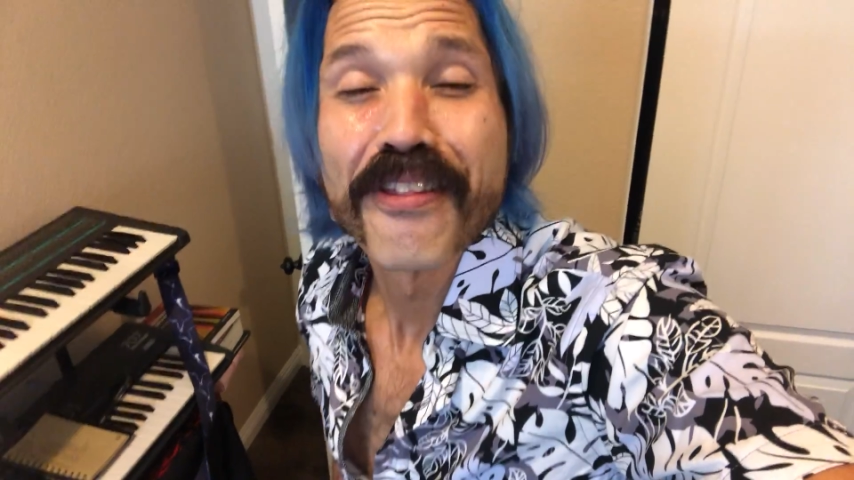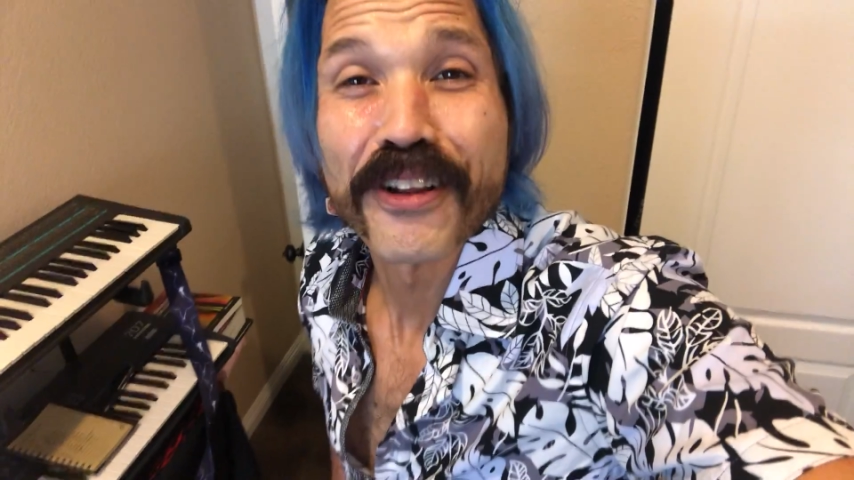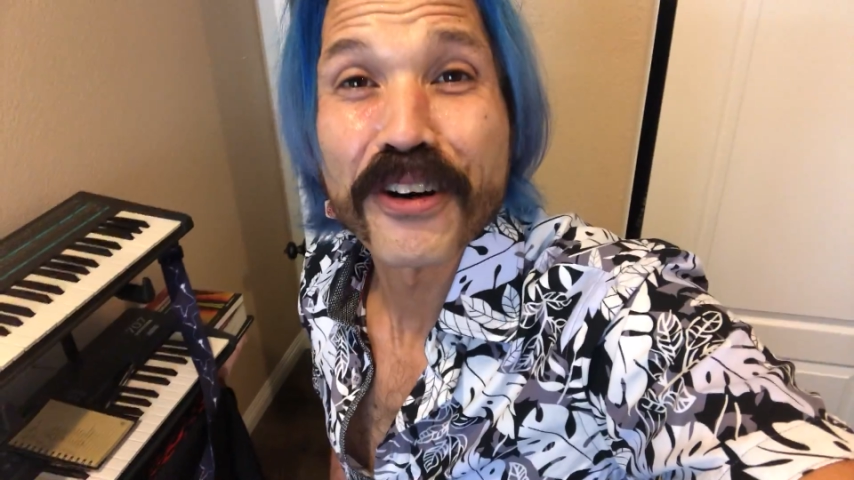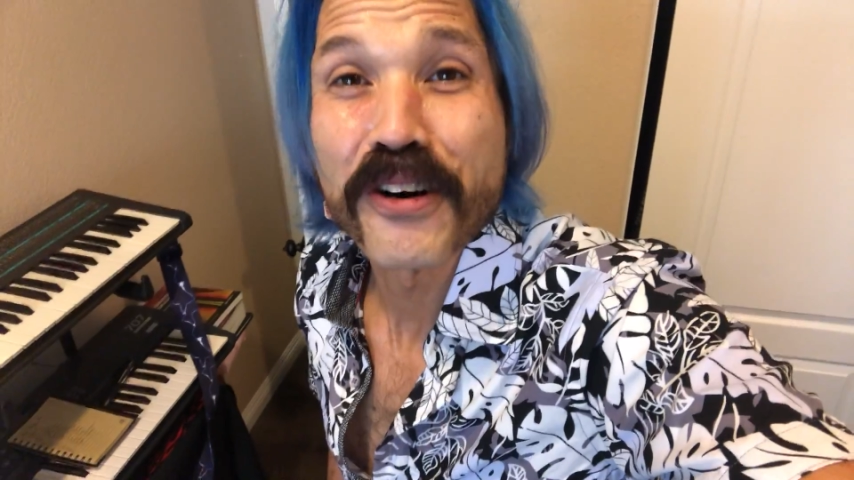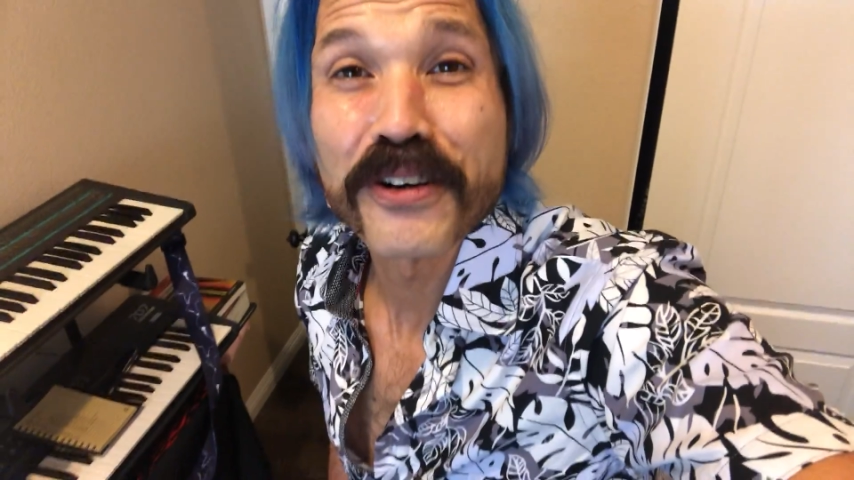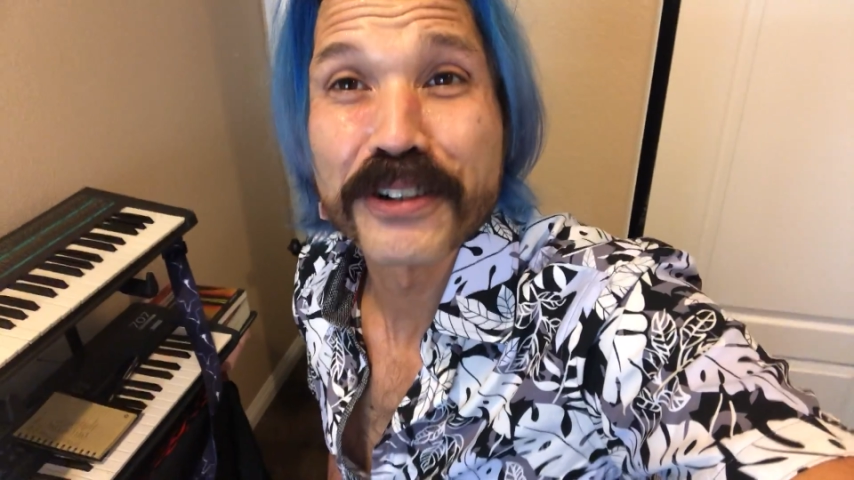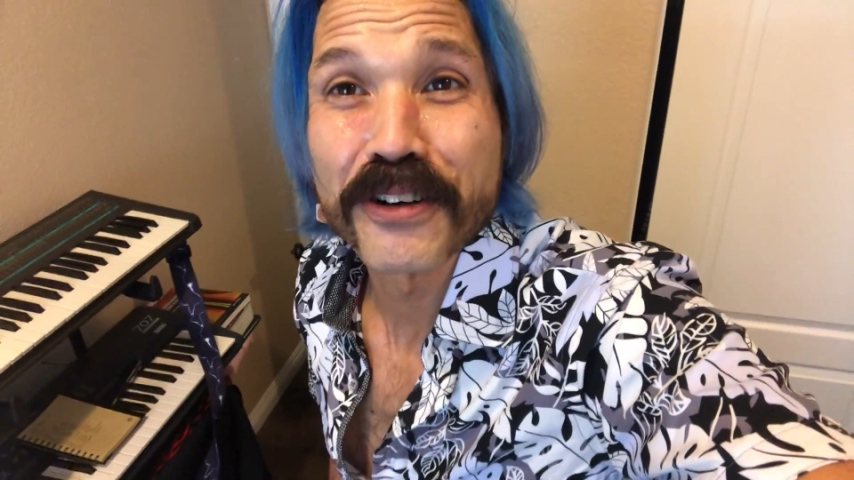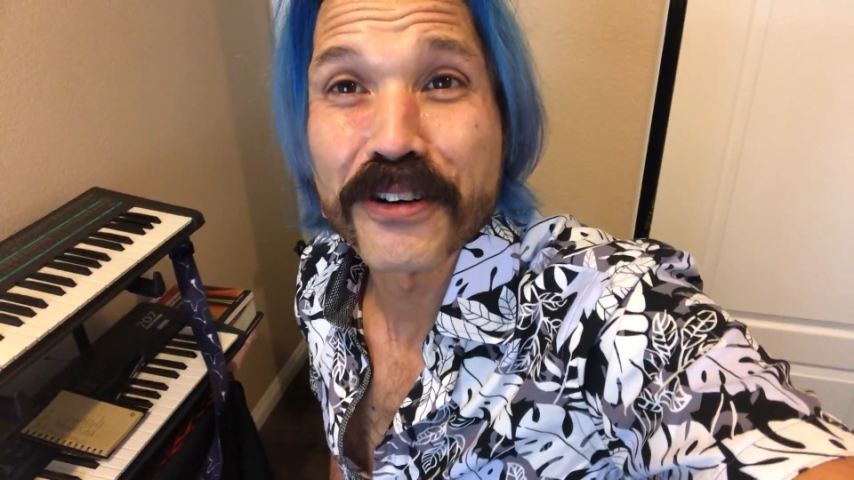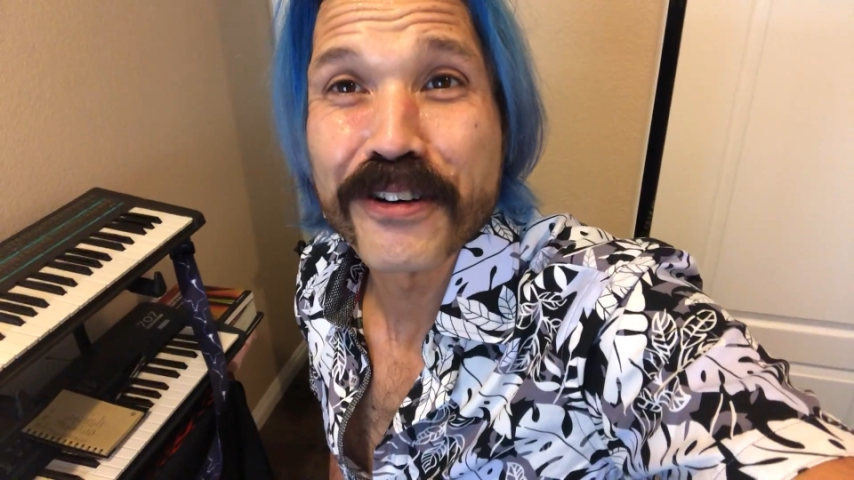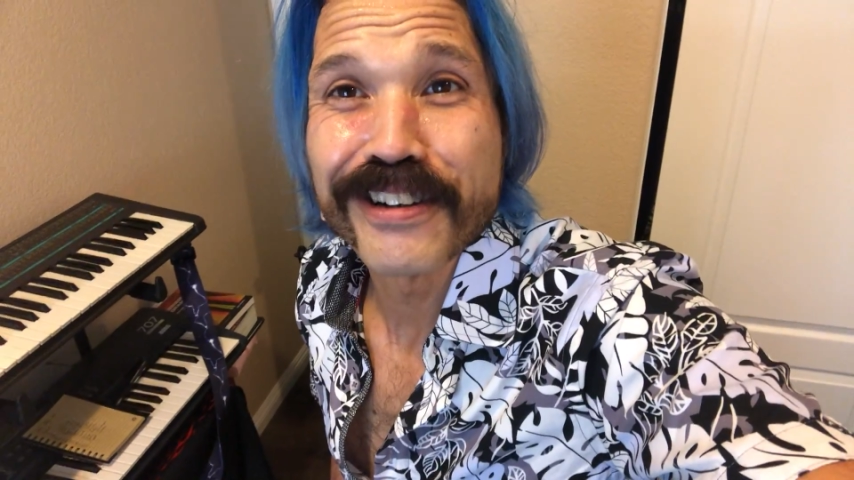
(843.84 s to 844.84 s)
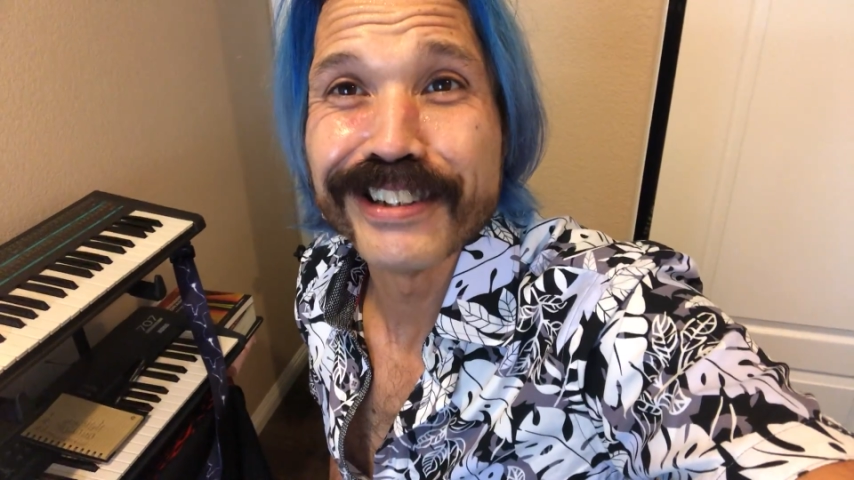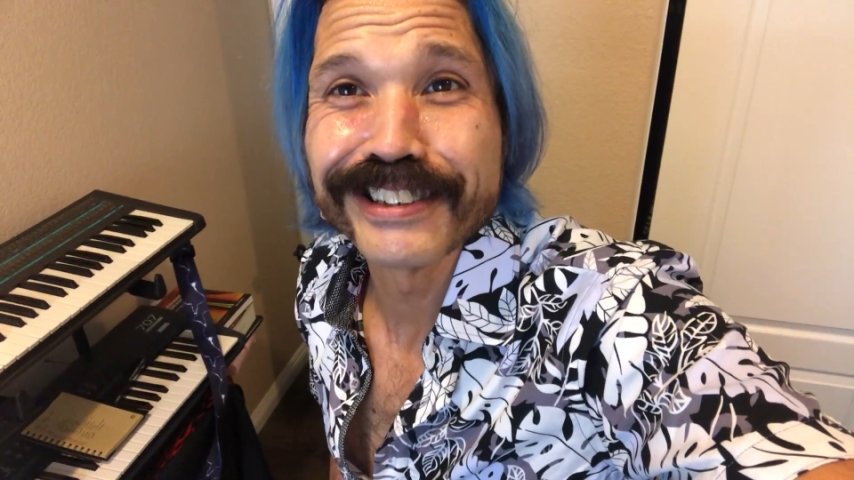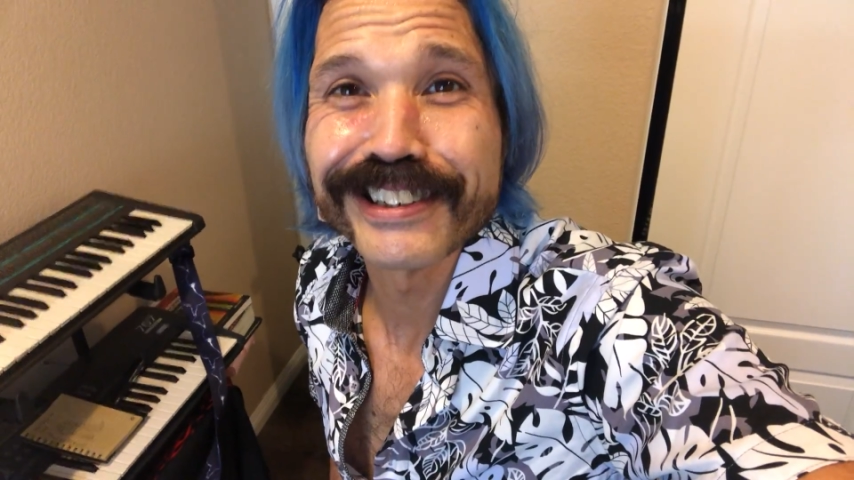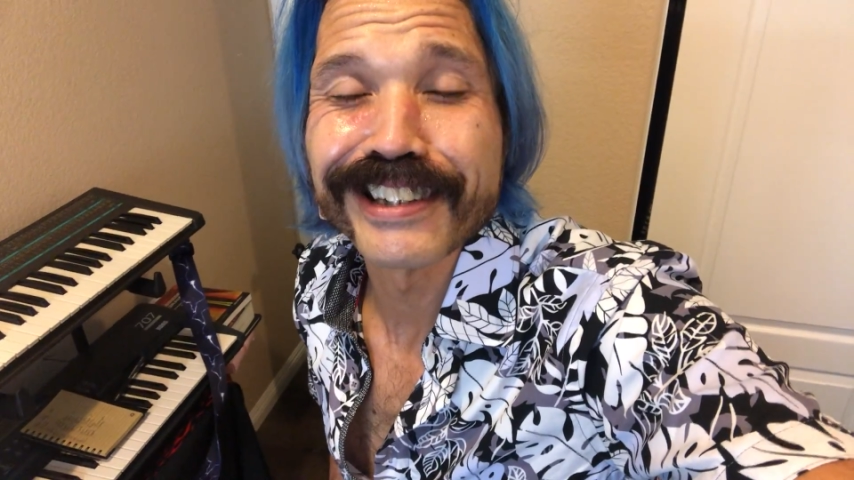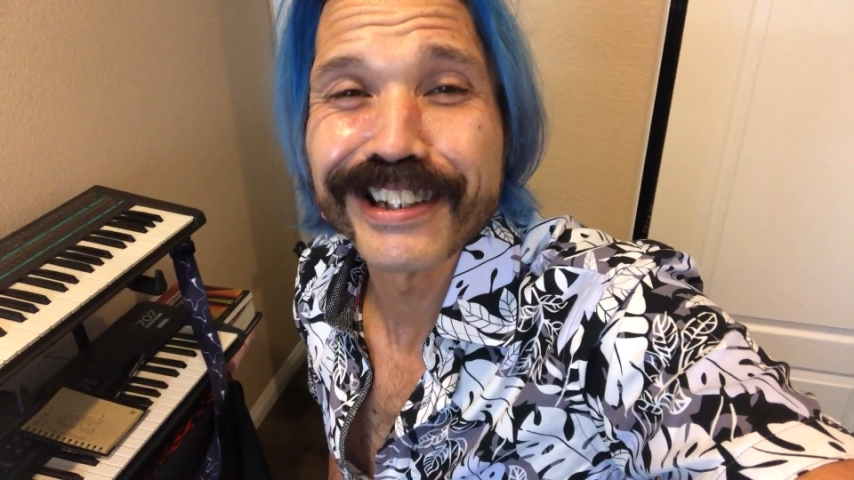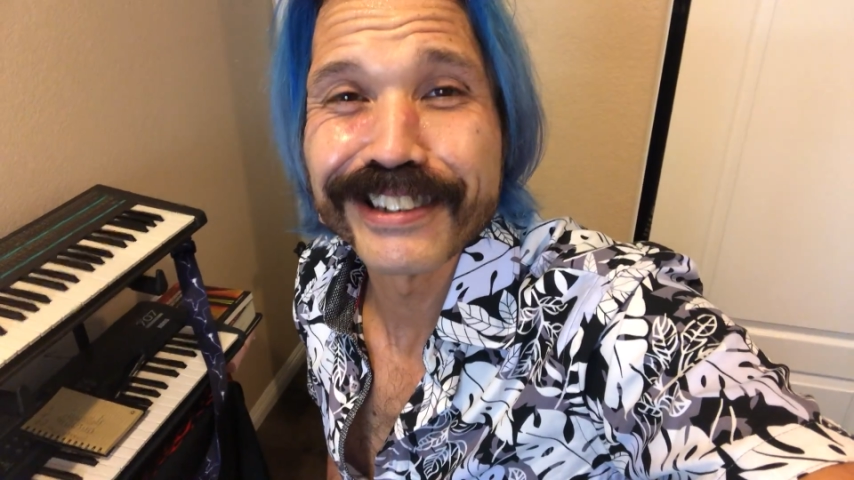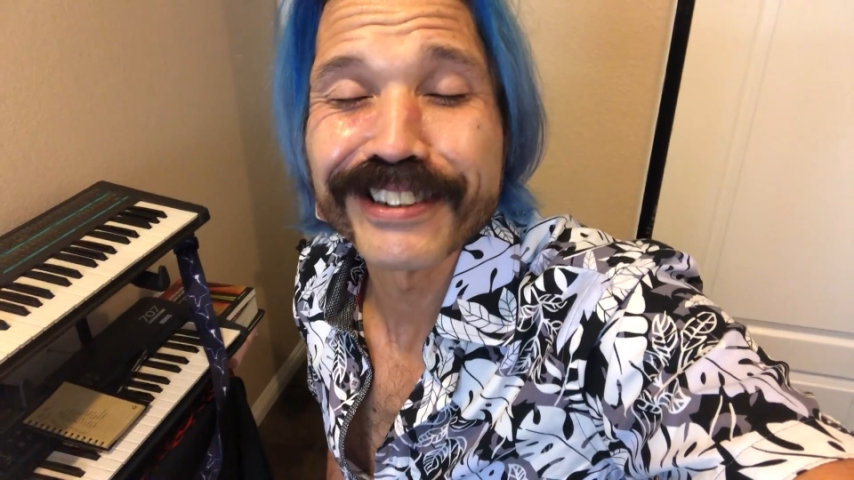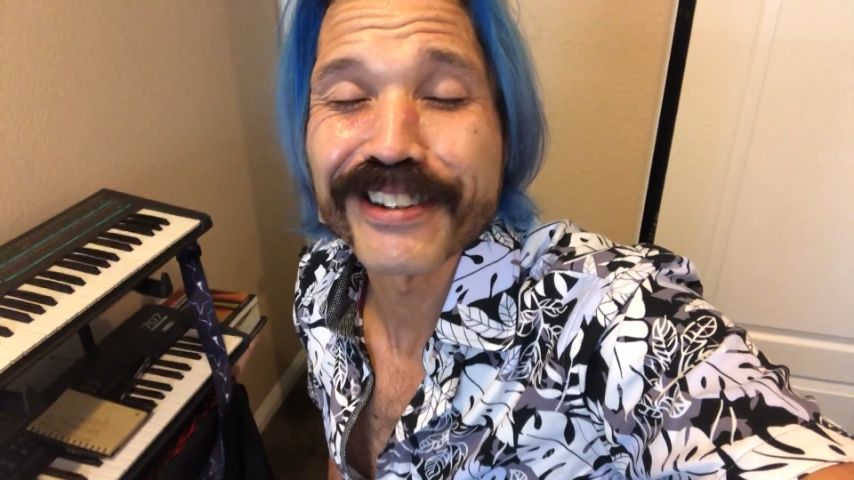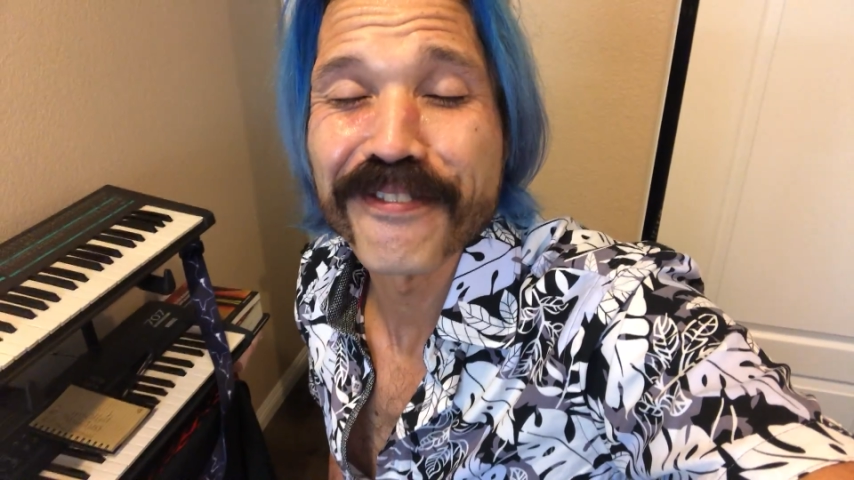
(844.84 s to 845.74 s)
their whole goal is to get into the